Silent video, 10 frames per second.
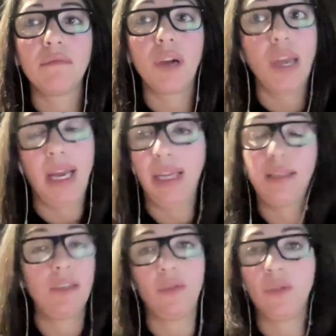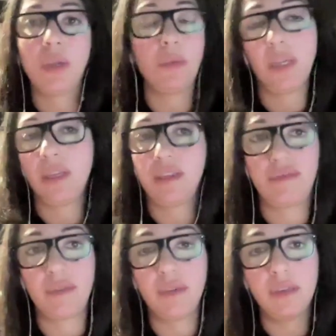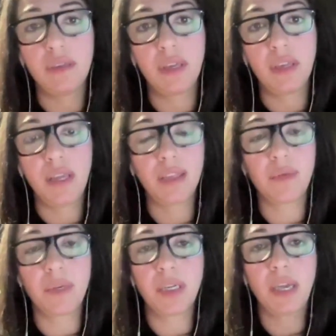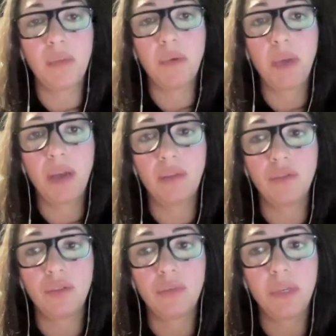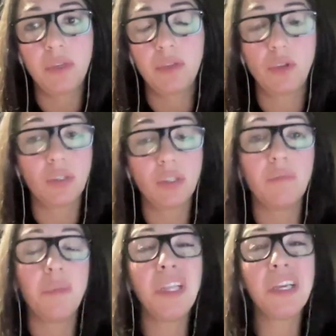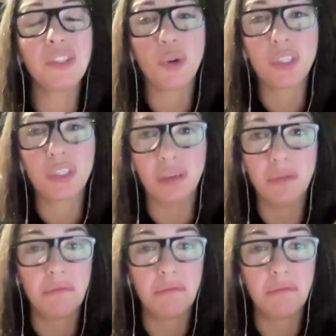I had to do something different. And that's what it came about. Just be consultative. Be like a doctor.